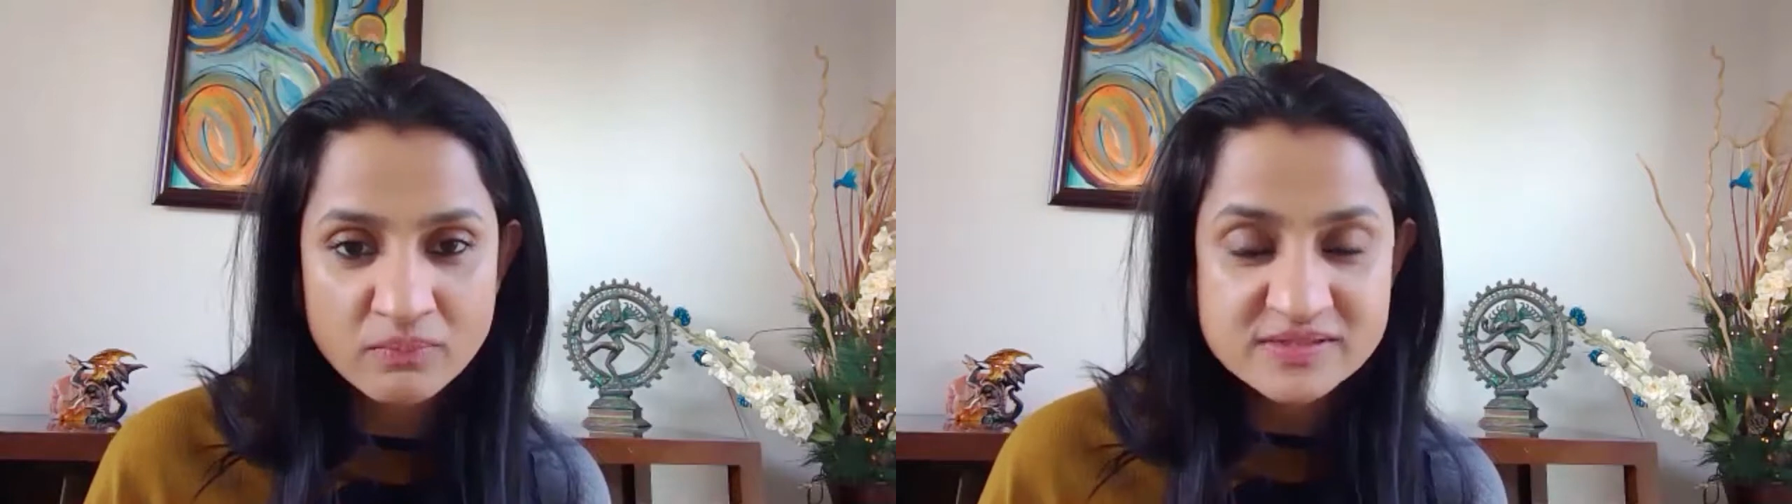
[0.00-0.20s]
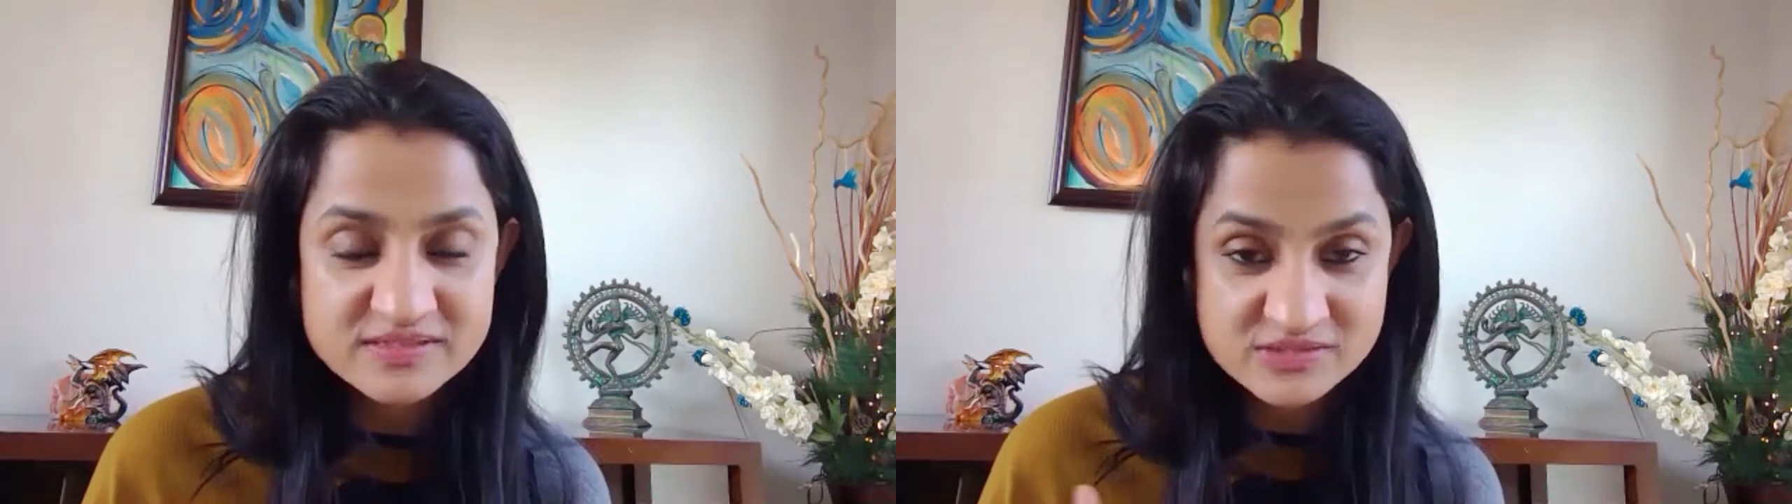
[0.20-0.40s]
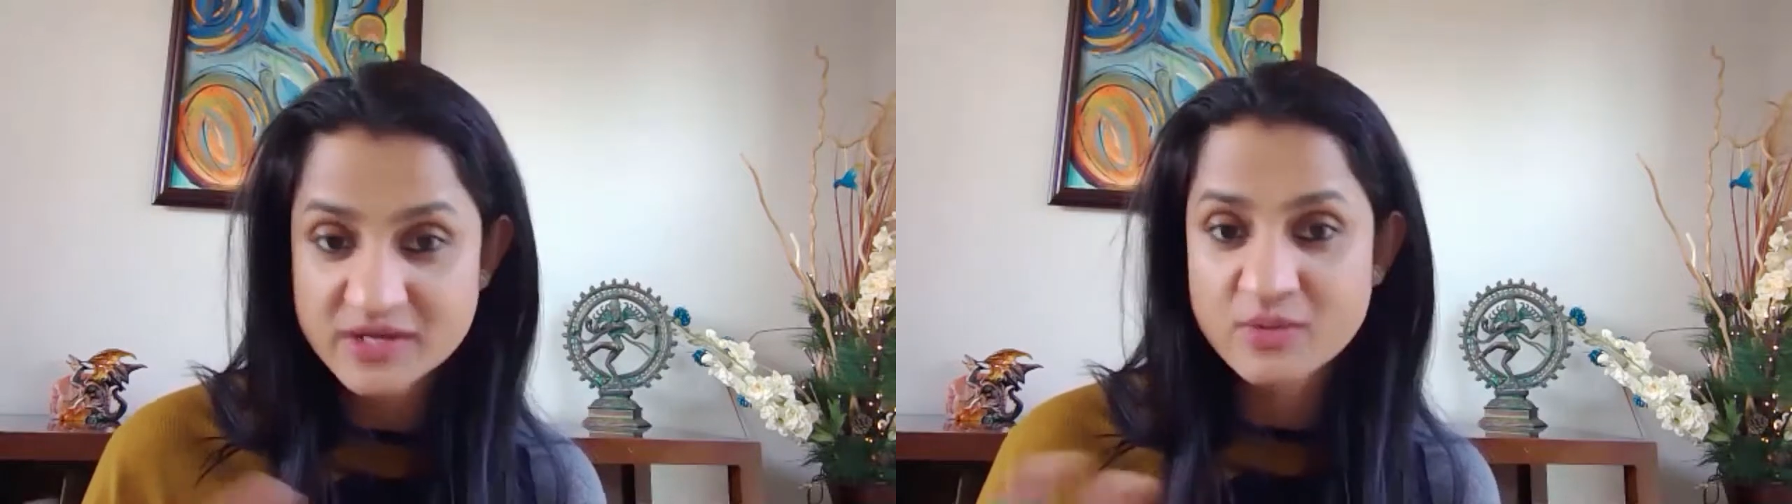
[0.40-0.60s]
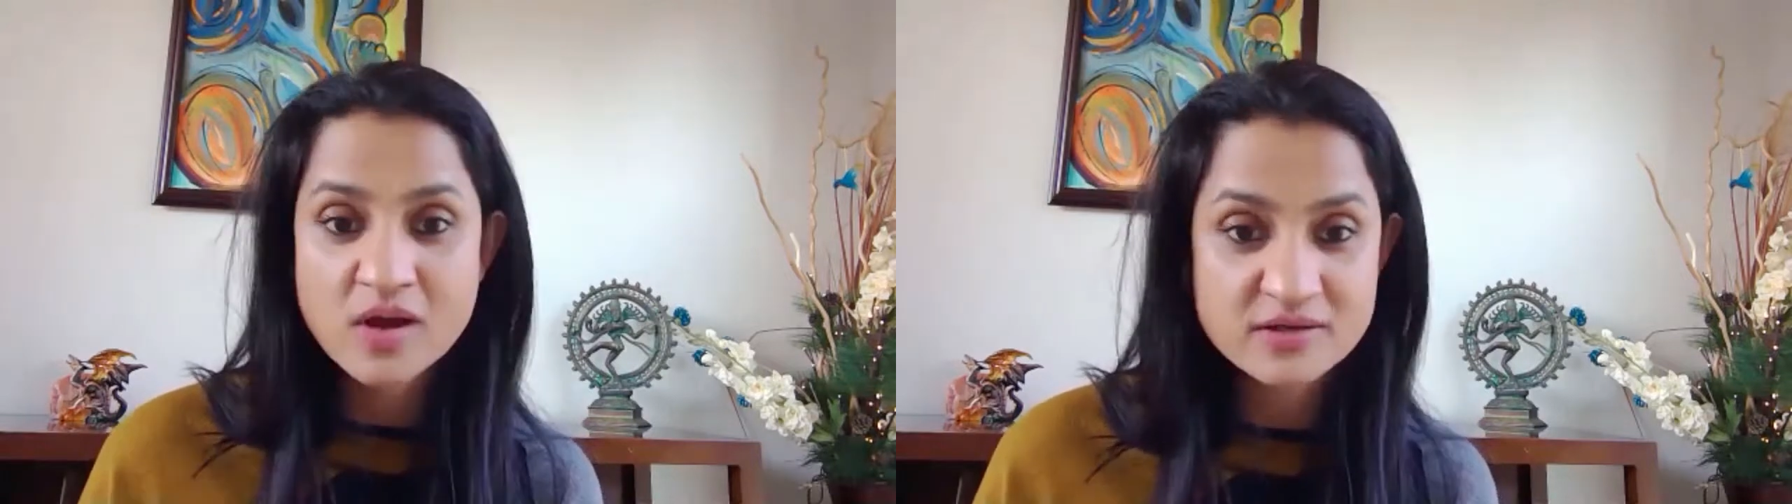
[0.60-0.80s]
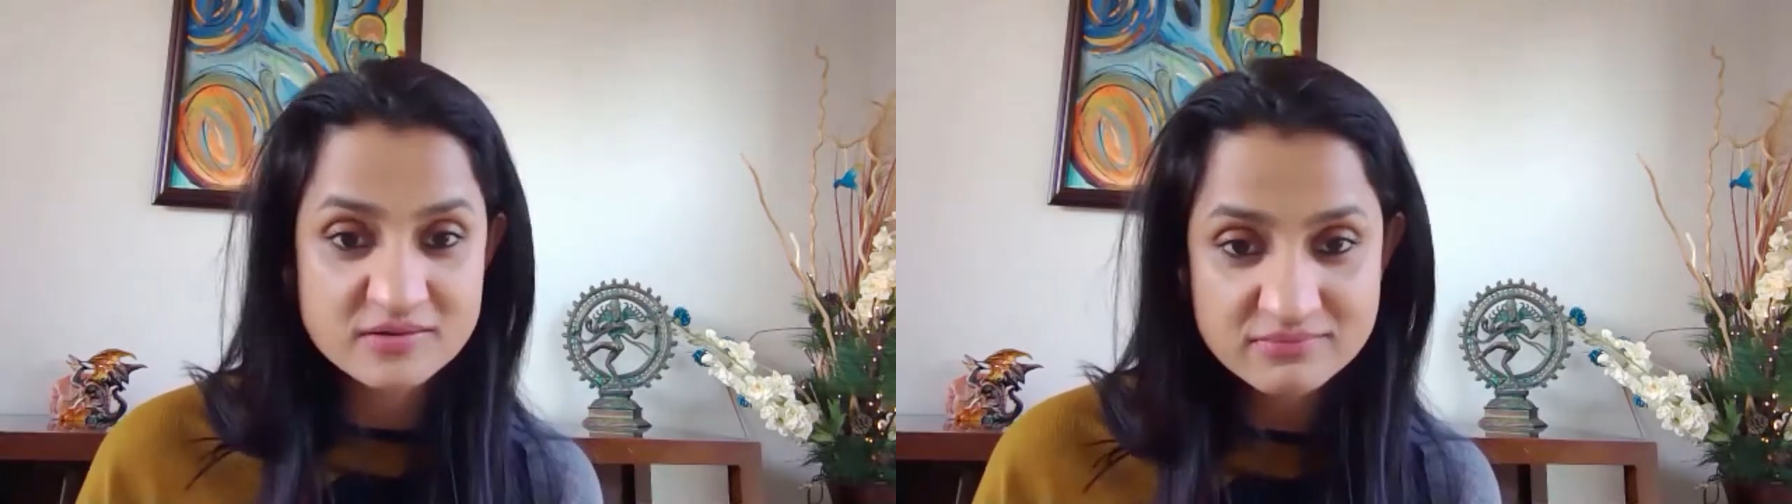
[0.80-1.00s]
This is what I want to,
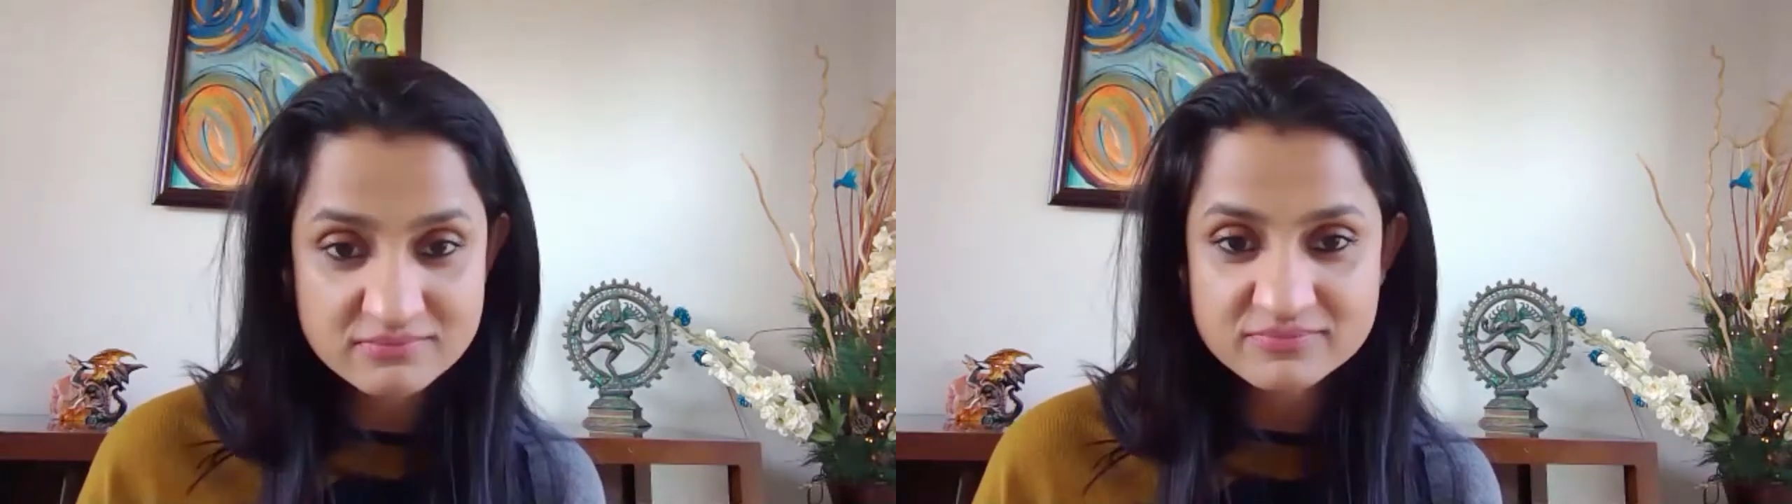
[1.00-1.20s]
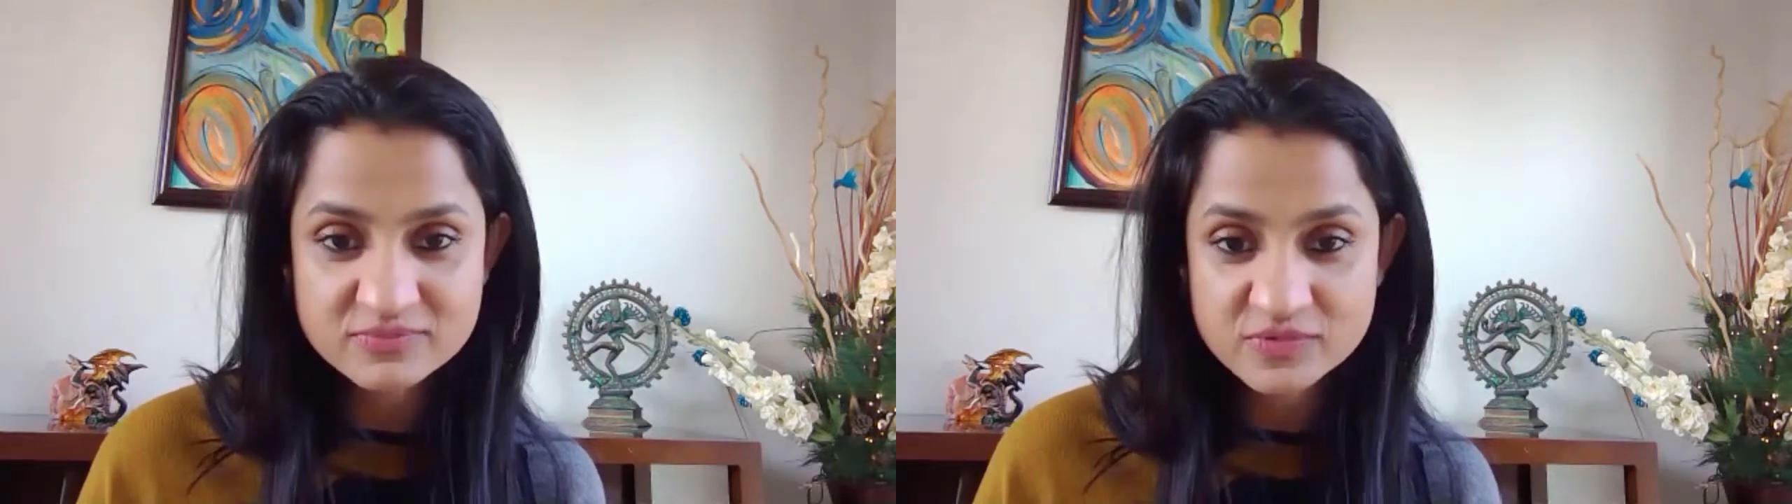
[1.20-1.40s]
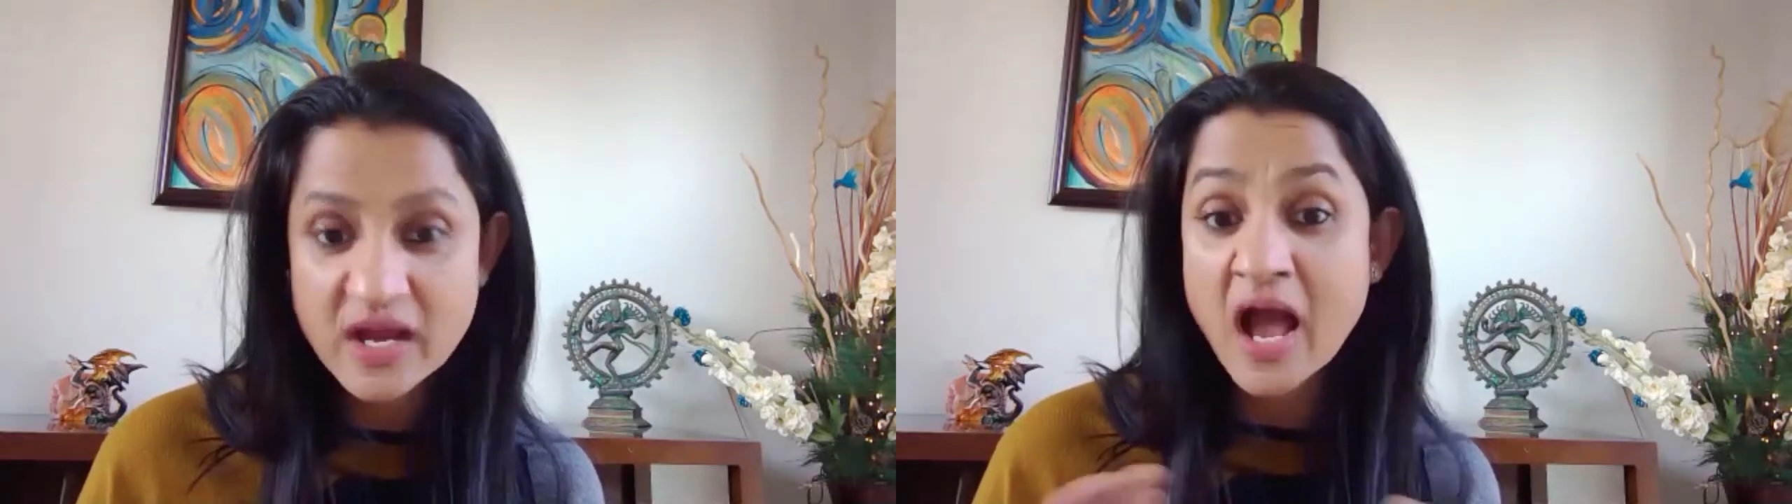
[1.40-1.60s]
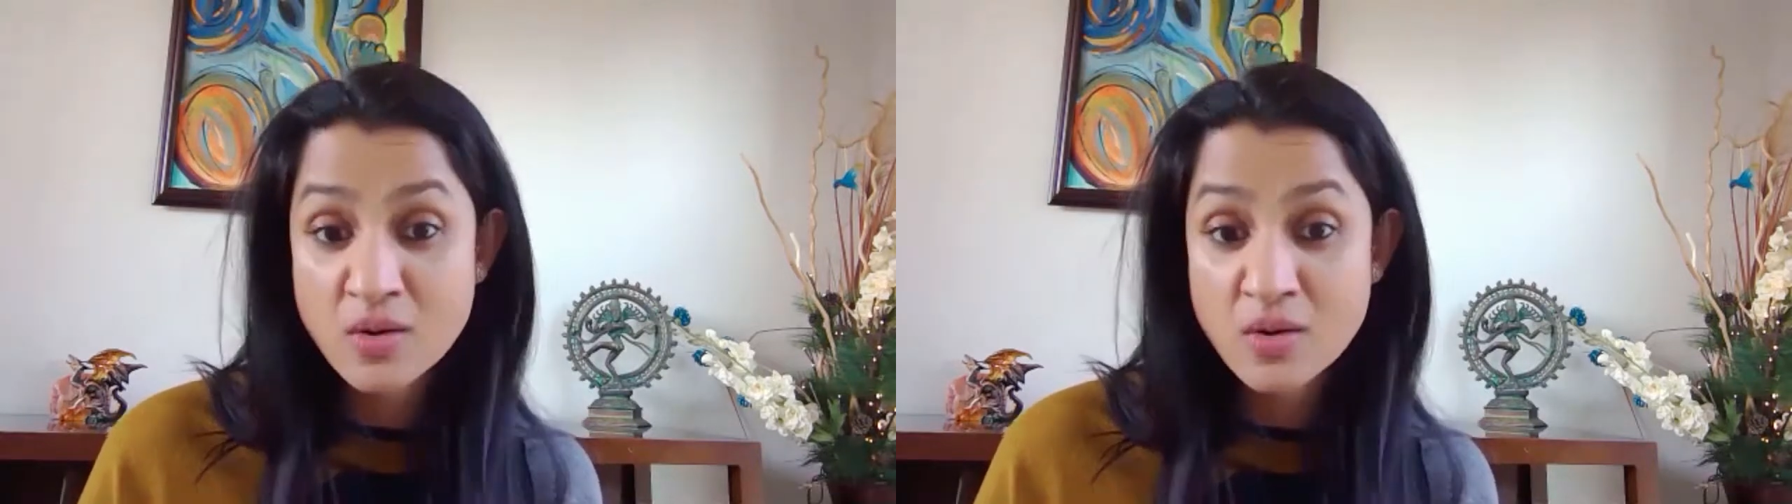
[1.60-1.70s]
how